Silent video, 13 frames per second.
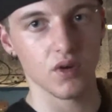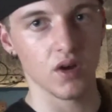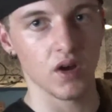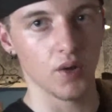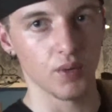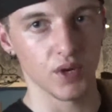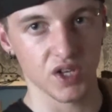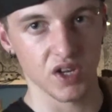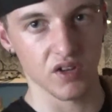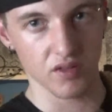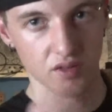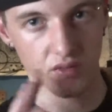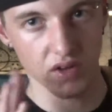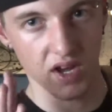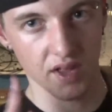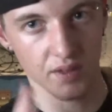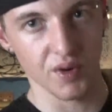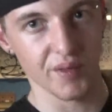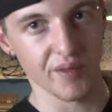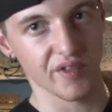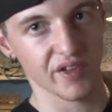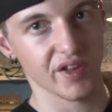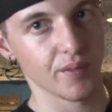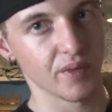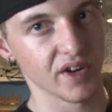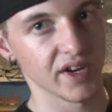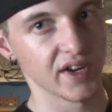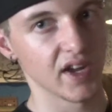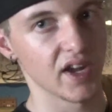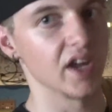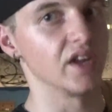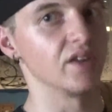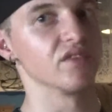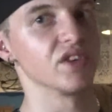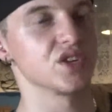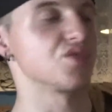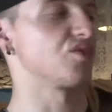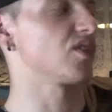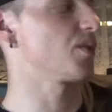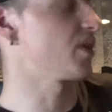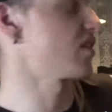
which is at the moment resembling a regional railway